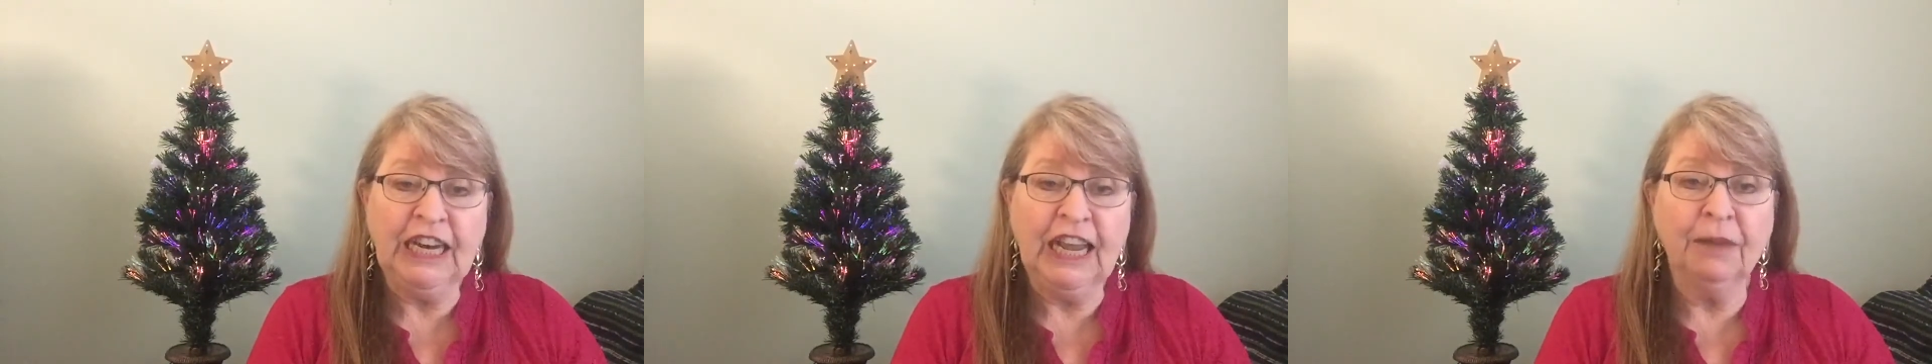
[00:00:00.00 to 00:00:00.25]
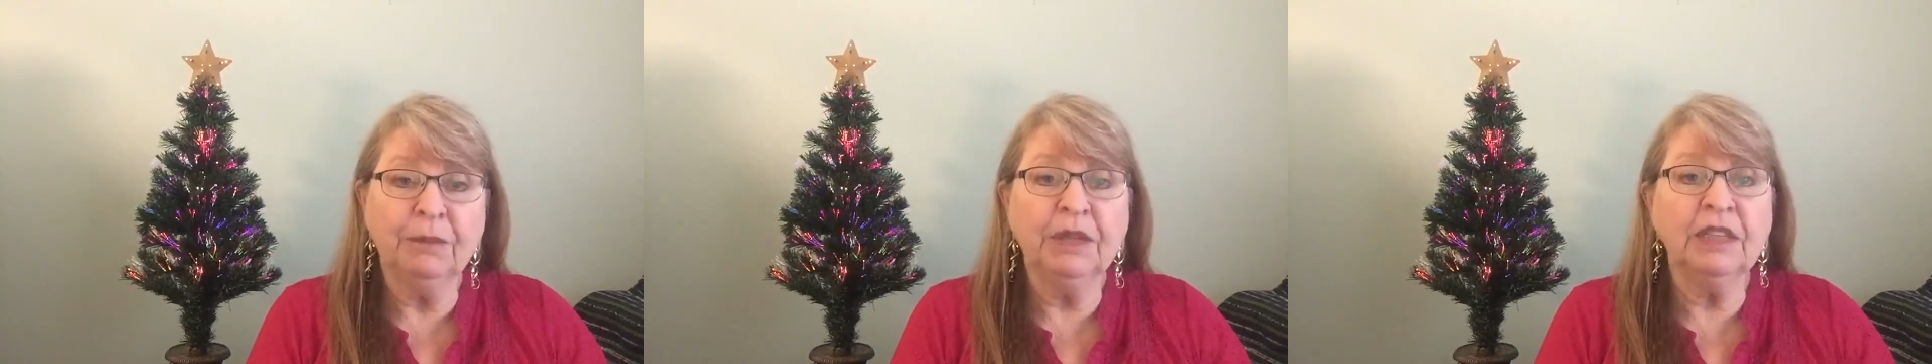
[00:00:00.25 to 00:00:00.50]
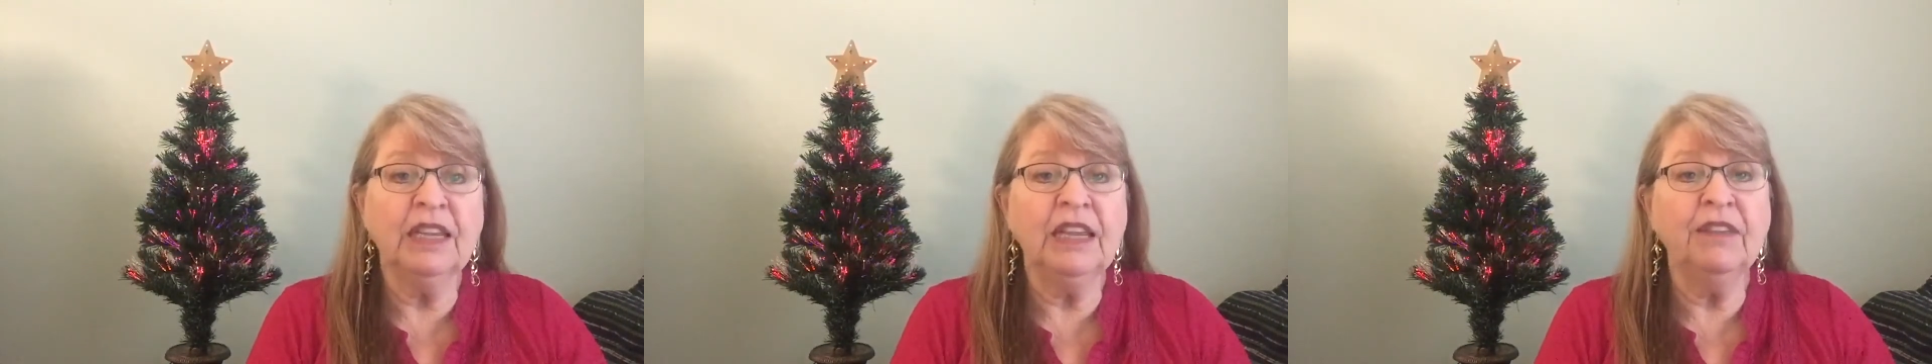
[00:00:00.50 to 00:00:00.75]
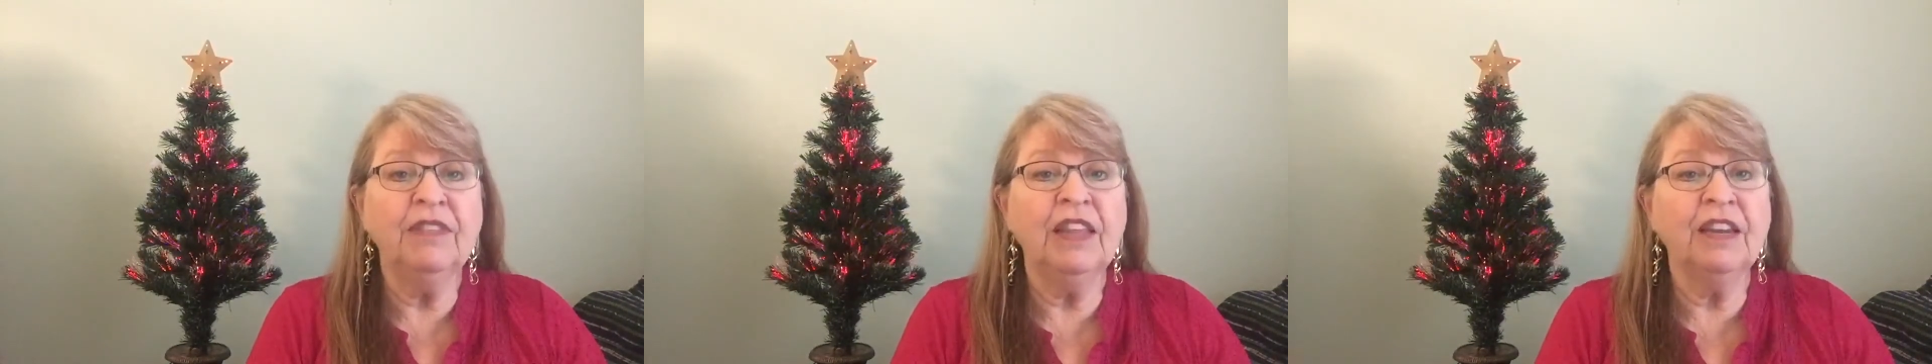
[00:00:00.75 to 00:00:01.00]
and
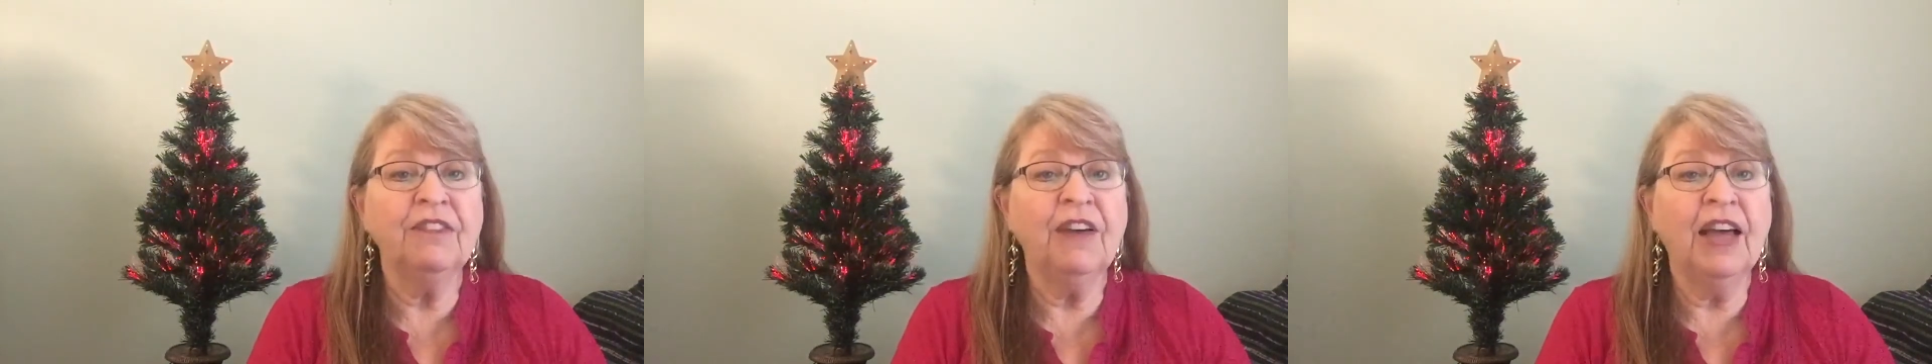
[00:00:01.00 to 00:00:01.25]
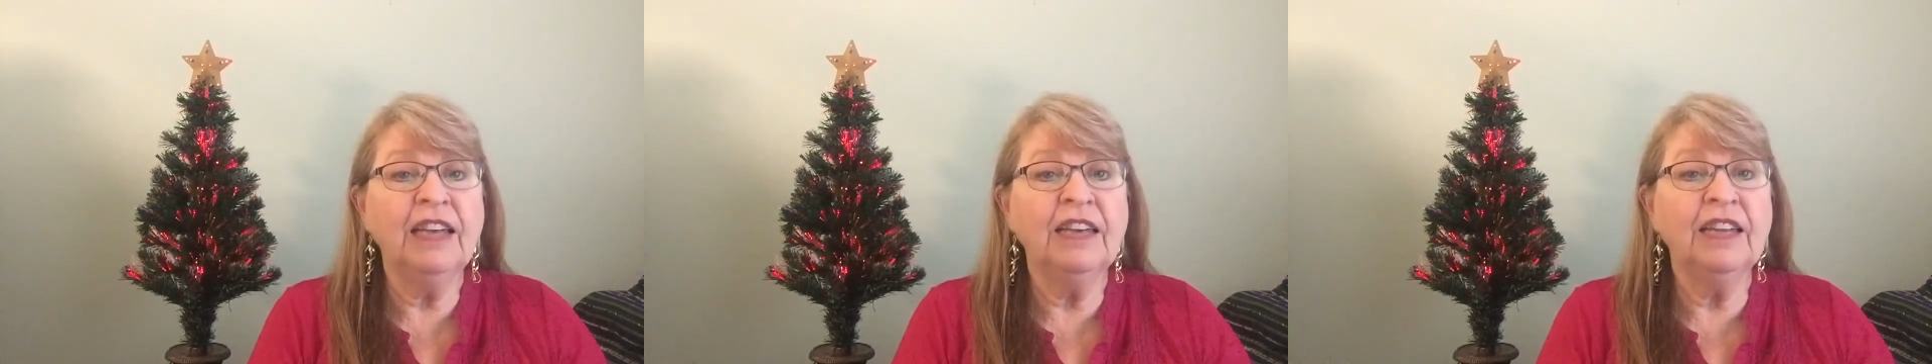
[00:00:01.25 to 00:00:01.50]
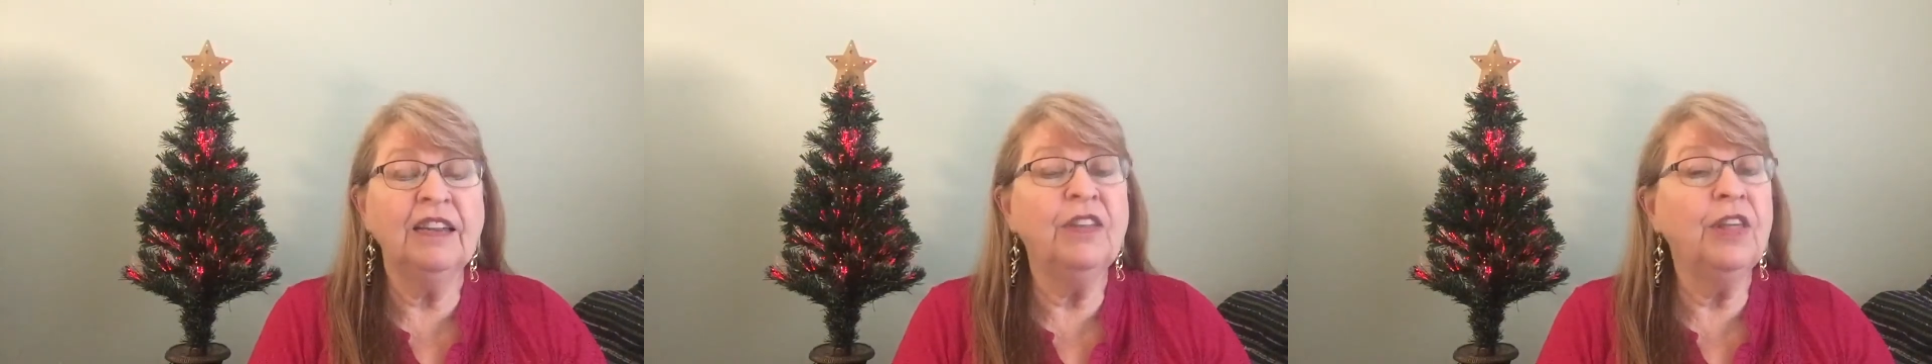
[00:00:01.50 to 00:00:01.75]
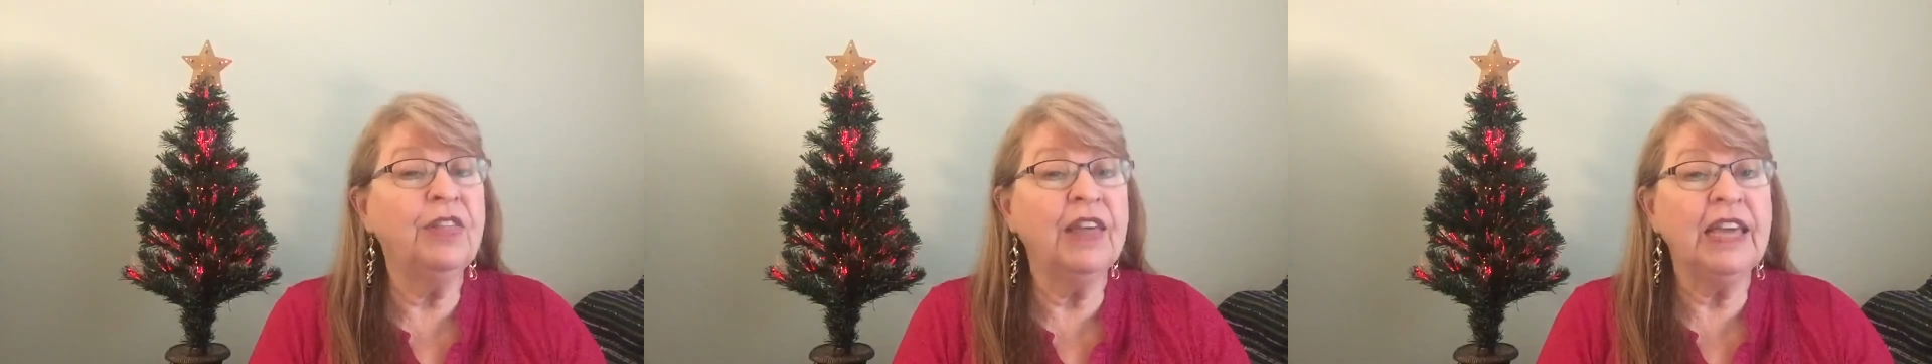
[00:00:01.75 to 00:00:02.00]
believed that if I did
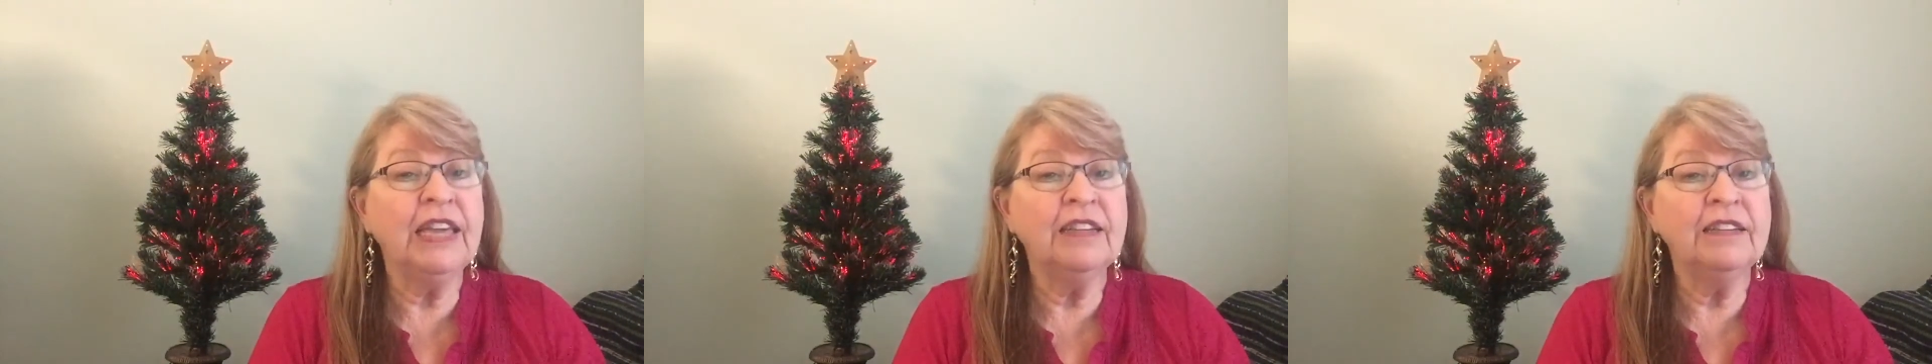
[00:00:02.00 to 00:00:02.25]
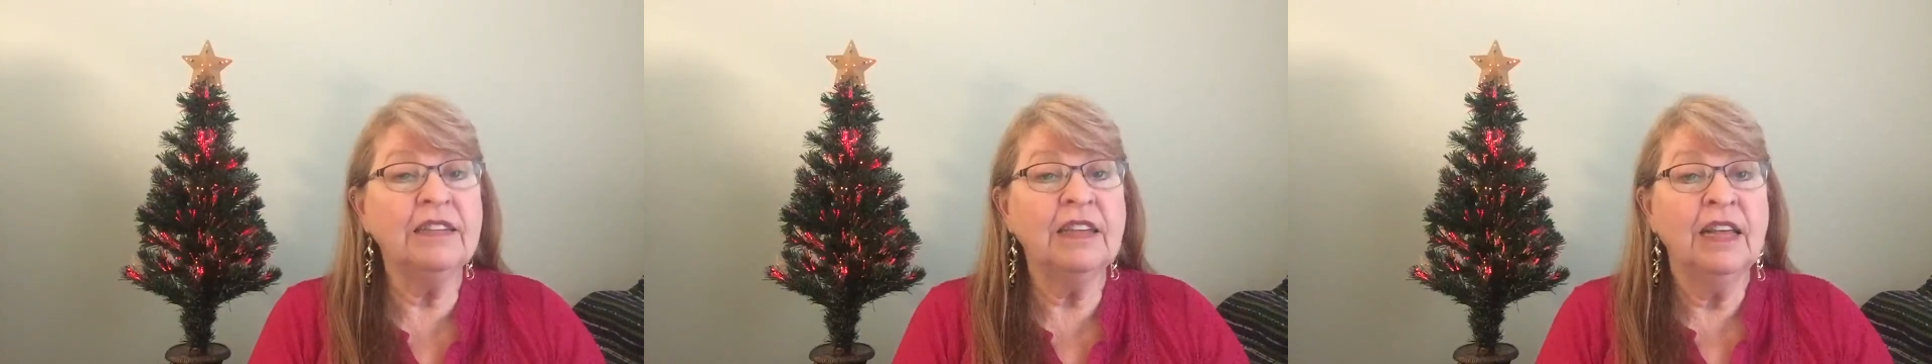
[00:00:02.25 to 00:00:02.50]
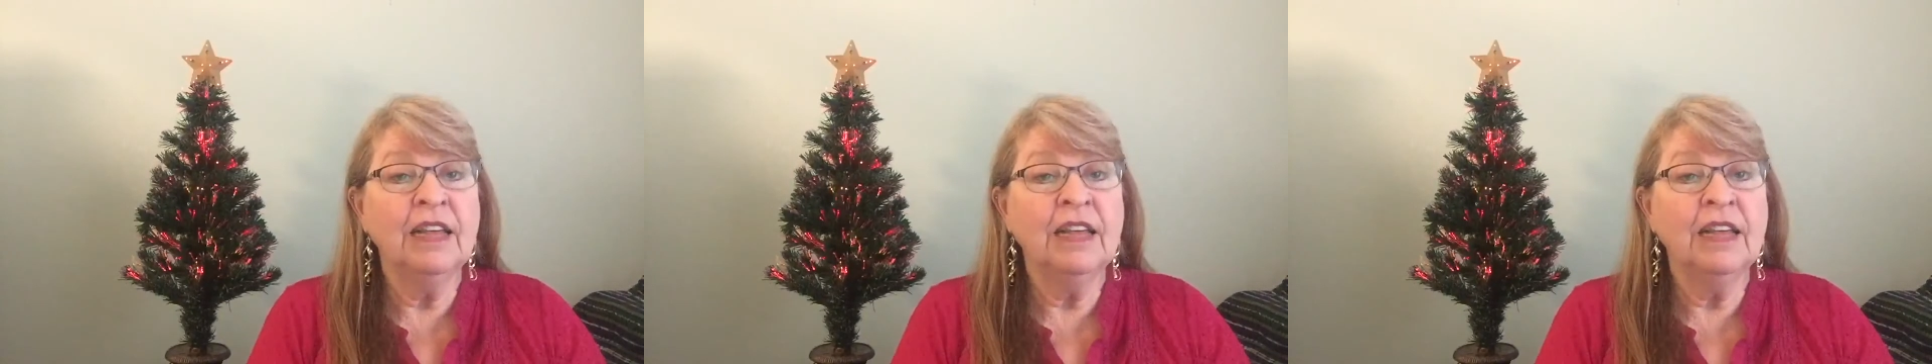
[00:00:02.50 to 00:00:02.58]
the things